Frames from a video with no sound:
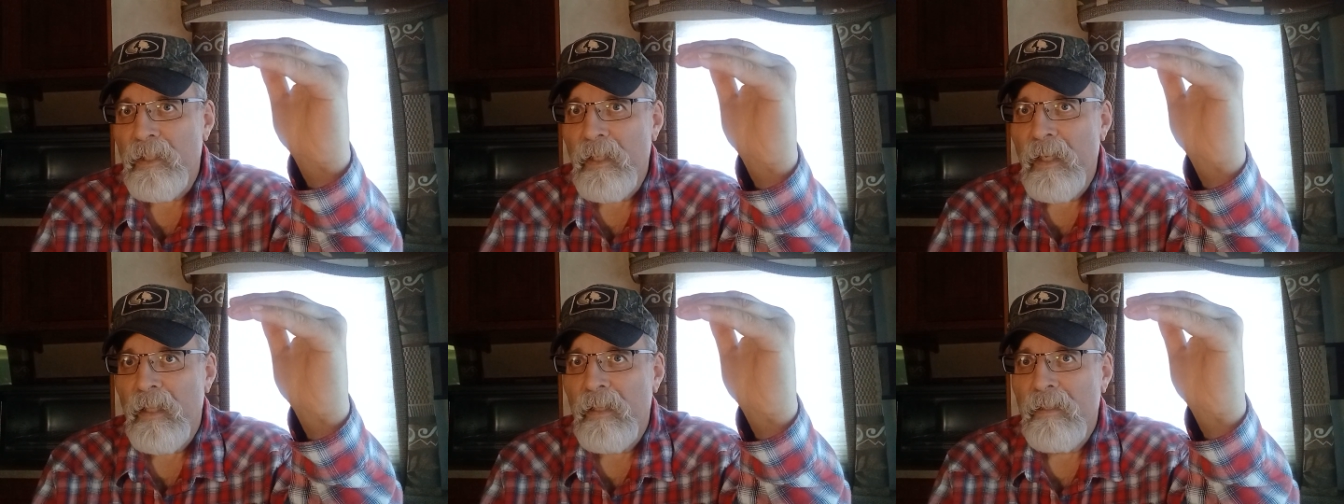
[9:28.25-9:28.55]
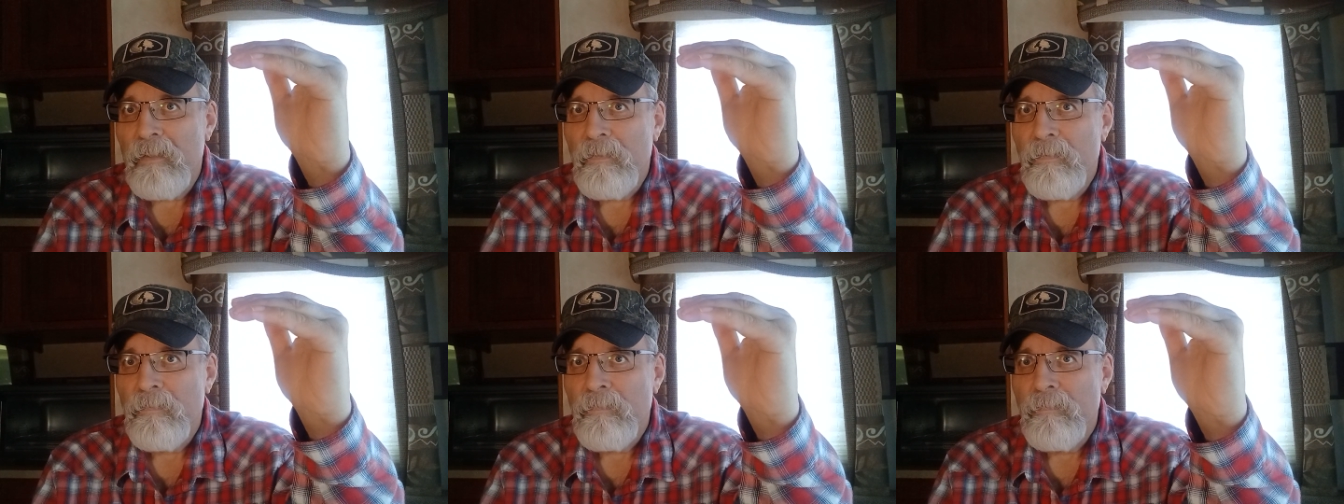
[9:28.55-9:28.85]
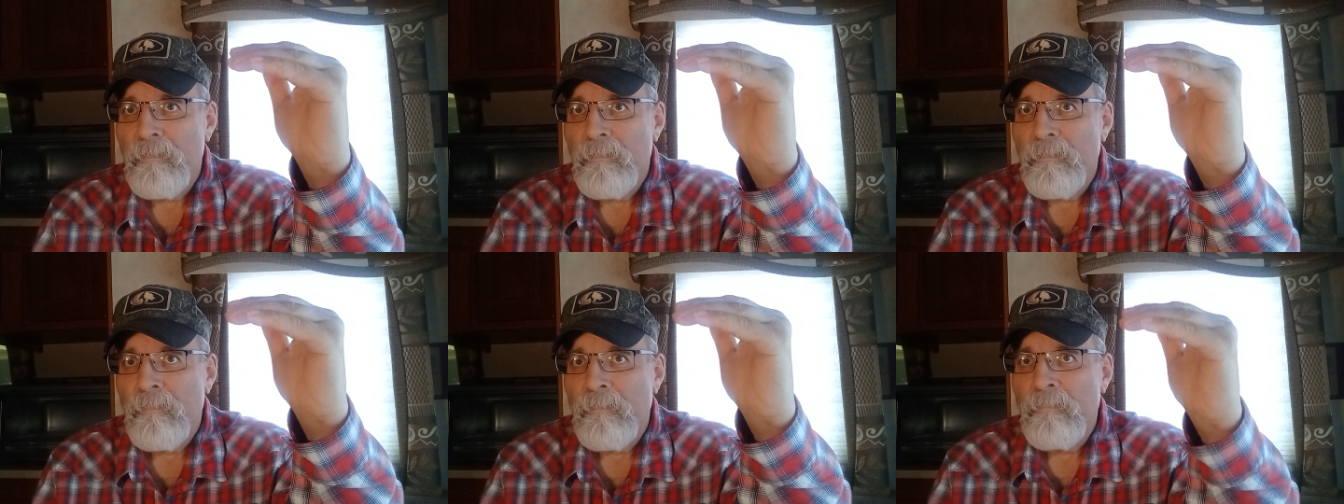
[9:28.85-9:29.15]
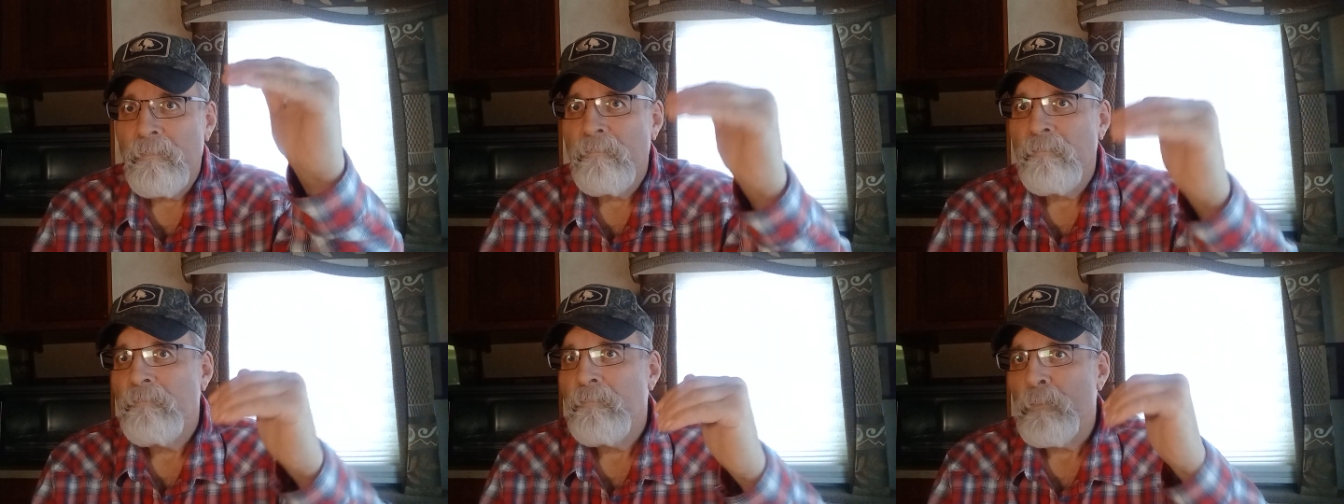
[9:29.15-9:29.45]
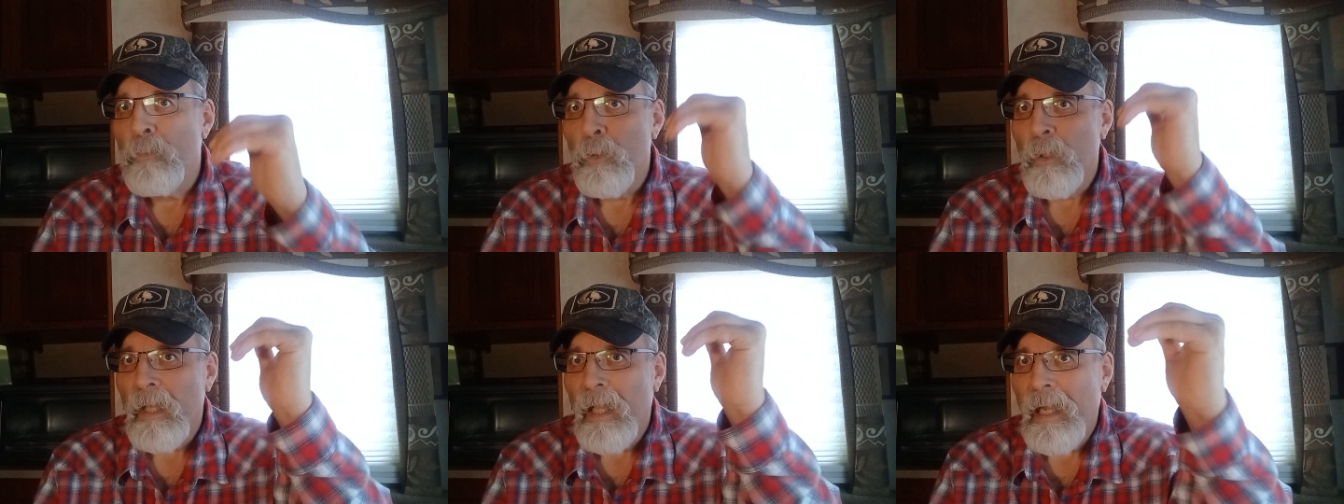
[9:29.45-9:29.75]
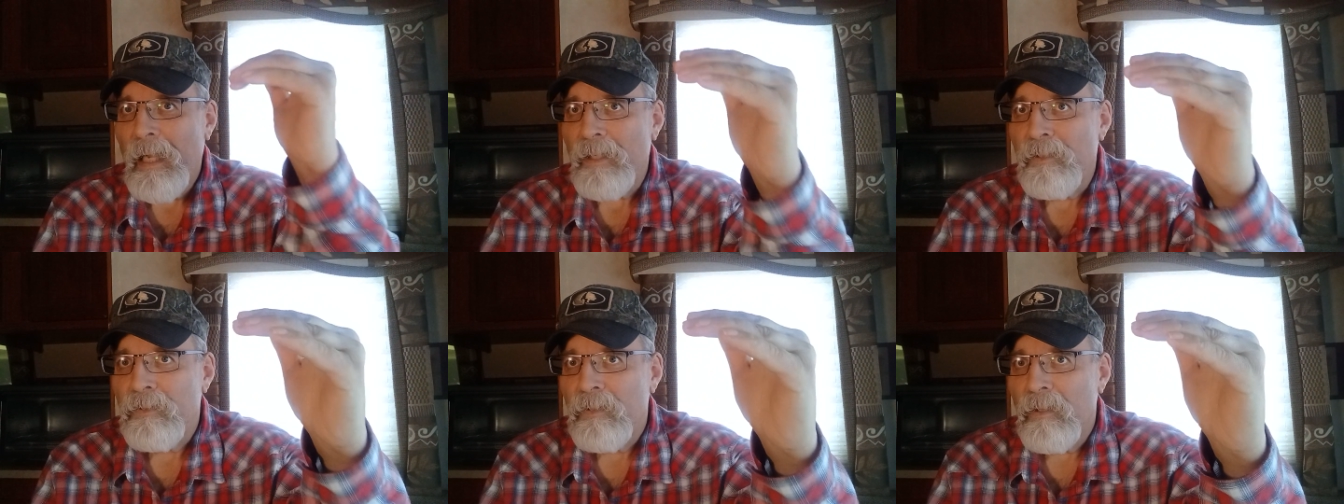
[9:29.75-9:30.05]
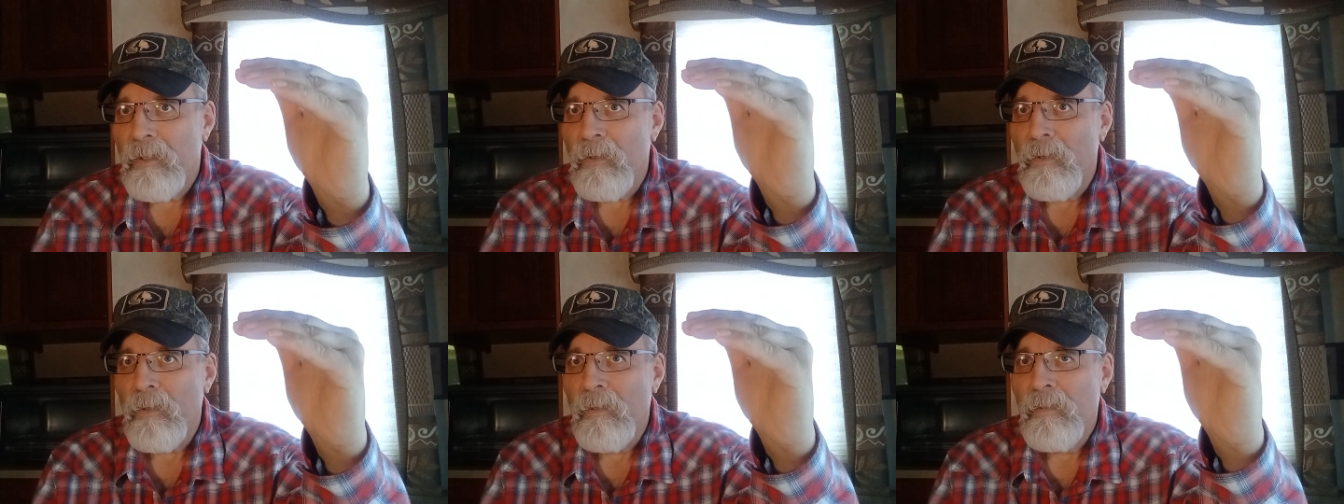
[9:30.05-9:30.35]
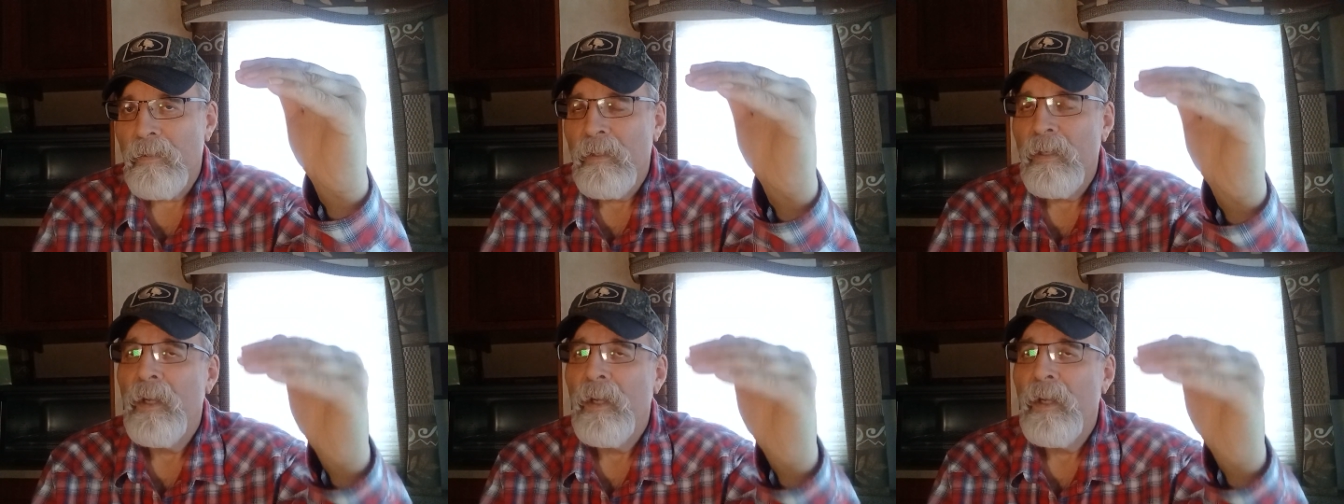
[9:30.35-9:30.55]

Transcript: yellow, relaxed alert,